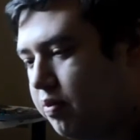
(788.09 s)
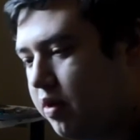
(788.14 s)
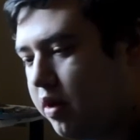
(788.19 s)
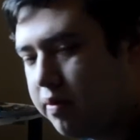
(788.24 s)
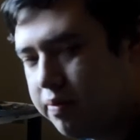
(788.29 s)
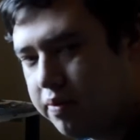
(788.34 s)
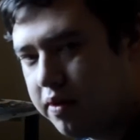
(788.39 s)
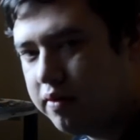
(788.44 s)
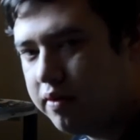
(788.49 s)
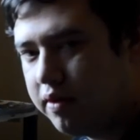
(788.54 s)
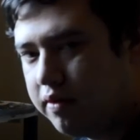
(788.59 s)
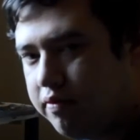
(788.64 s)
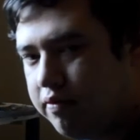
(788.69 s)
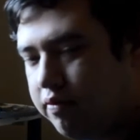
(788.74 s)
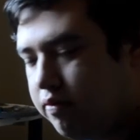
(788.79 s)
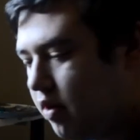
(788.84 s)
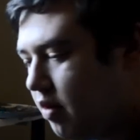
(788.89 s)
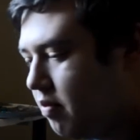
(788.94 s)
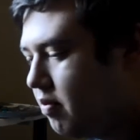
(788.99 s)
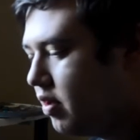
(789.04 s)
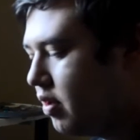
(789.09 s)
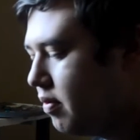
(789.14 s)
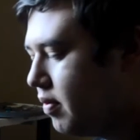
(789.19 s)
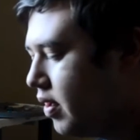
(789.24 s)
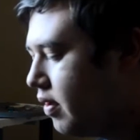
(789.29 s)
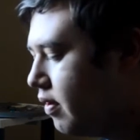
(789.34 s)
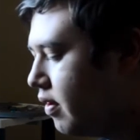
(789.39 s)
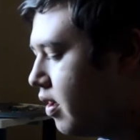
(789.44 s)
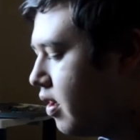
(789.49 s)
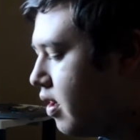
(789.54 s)
probably remember in a
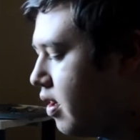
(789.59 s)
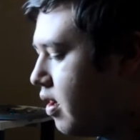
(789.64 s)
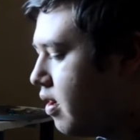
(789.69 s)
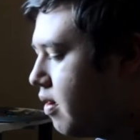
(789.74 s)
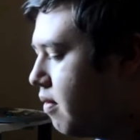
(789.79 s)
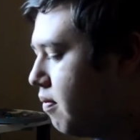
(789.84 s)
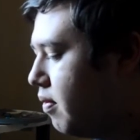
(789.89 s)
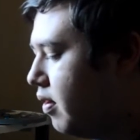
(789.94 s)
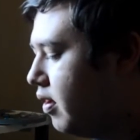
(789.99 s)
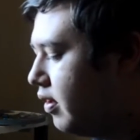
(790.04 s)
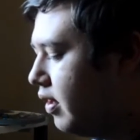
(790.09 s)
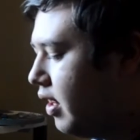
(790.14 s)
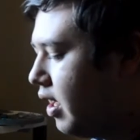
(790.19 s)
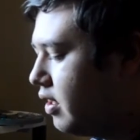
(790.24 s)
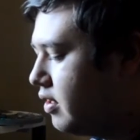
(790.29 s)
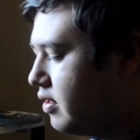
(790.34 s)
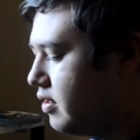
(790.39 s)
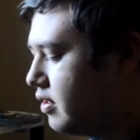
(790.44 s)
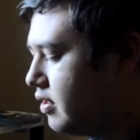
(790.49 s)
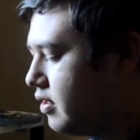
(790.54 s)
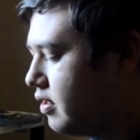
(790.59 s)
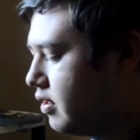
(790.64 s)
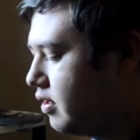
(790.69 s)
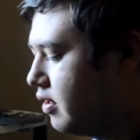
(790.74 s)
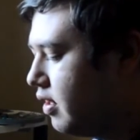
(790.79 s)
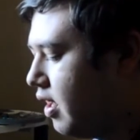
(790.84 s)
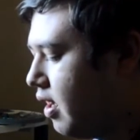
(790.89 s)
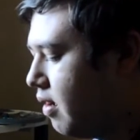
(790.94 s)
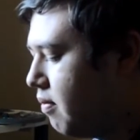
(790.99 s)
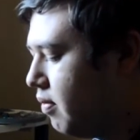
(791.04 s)
bit. But that's
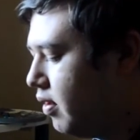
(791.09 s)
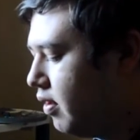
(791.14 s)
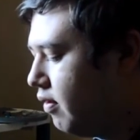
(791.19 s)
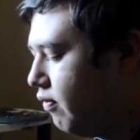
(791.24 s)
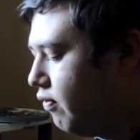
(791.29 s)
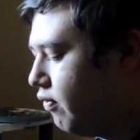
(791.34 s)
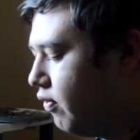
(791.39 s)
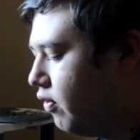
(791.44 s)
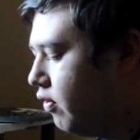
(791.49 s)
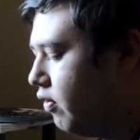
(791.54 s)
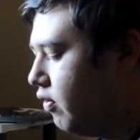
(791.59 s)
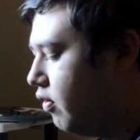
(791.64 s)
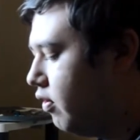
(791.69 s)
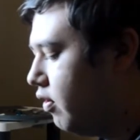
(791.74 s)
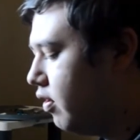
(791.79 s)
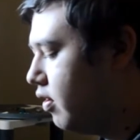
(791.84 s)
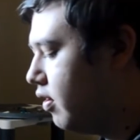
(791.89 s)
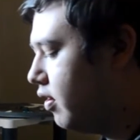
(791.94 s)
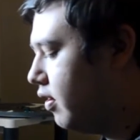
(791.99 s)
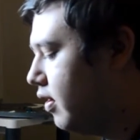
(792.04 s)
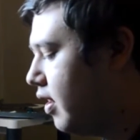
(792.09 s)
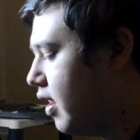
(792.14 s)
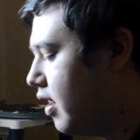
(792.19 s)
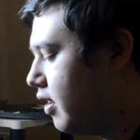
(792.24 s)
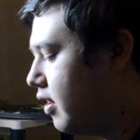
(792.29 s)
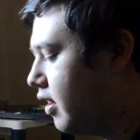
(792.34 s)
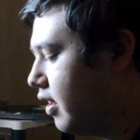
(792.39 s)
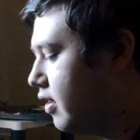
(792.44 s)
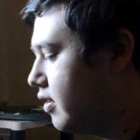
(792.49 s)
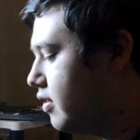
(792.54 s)
the emblem for that
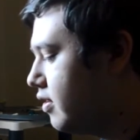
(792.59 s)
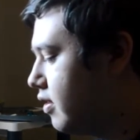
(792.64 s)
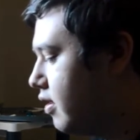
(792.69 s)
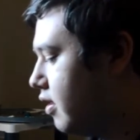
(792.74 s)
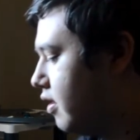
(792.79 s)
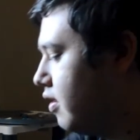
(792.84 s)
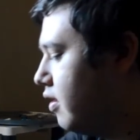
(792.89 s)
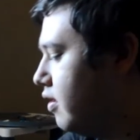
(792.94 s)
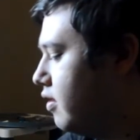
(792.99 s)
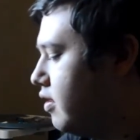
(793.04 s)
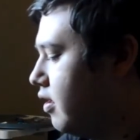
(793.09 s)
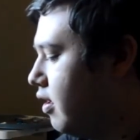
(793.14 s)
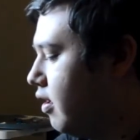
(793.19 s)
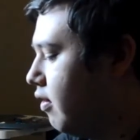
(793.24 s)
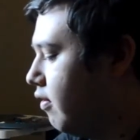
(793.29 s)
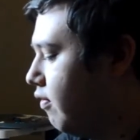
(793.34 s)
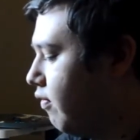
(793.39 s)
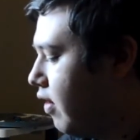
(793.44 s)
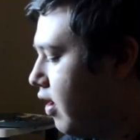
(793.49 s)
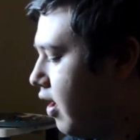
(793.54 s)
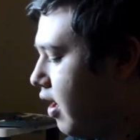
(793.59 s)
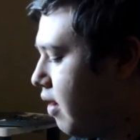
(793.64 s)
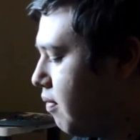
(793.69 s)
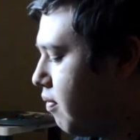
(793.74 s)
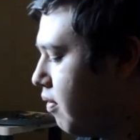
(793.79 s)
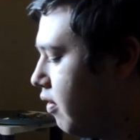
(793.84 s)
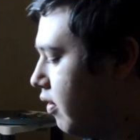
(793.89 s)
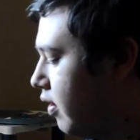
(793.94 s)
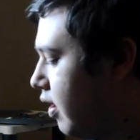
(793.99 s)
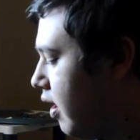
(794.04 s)
glass. So I'm very
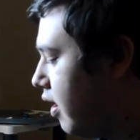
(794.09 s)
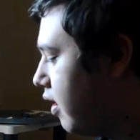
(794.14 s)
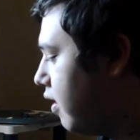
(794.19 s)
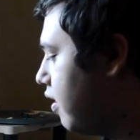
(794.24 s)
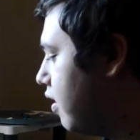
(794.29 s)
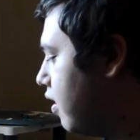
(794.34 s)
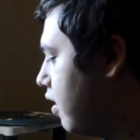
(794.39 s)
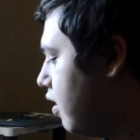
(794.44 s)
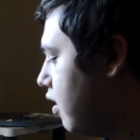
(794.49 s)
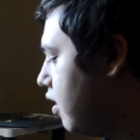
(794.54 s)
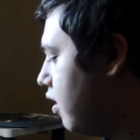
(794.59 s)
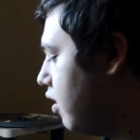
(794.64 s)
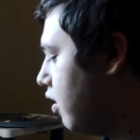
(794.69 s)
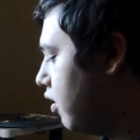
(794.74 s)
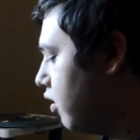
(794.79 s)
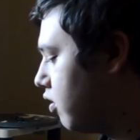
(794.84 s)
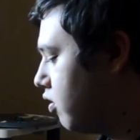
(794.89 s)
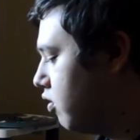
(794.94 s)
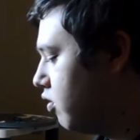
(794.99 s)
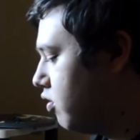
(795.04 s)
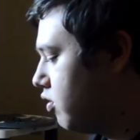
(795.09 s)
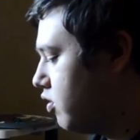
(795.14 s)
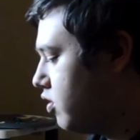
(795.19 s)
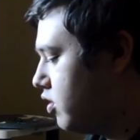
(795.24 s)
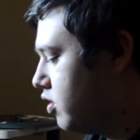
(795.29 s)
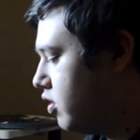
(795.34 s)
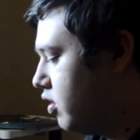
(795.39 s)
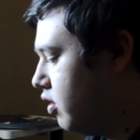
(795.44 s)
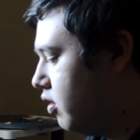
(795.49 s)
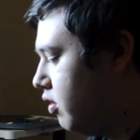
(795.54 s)
happy with that. And of
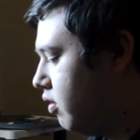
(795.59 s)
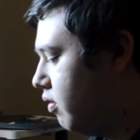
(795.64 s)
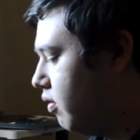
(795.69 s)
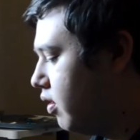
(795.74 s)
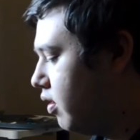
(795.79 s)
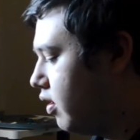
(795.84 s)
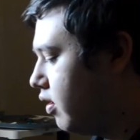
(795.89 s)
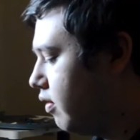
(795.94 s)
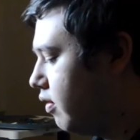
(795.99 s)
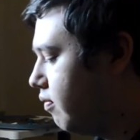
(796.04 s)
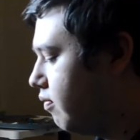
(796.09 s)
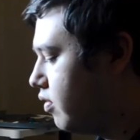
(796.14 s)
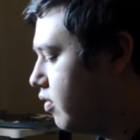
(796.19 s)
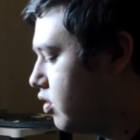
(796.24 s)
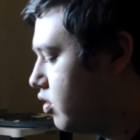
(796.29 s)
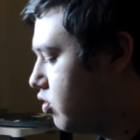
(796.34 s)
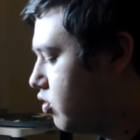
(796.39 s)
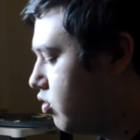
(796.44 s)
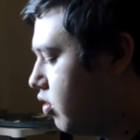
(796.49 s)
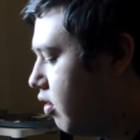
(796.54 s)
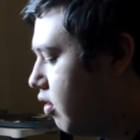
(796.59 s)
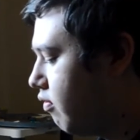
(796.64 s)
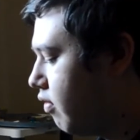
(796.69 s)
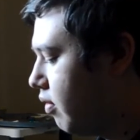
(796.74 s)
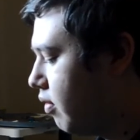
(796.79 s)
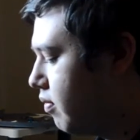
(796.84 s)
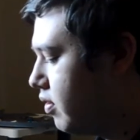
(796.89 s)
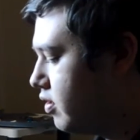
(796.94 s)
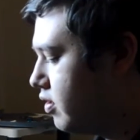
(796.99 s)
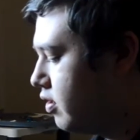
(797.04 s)
course, you try and wrap
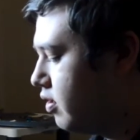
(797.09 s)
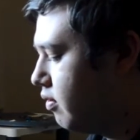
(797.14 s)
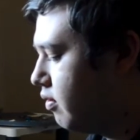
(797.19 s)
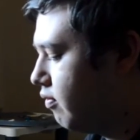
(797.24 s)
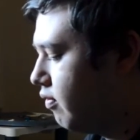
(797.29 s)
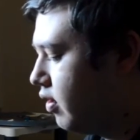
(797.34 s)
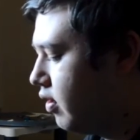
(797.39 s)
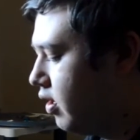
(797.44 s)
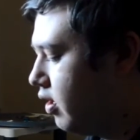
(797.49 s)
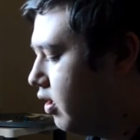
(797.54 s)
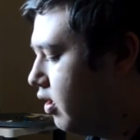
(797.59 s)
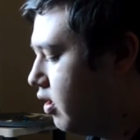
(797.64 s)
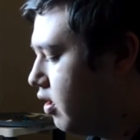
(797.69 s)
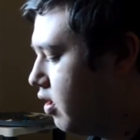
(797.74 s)
this up very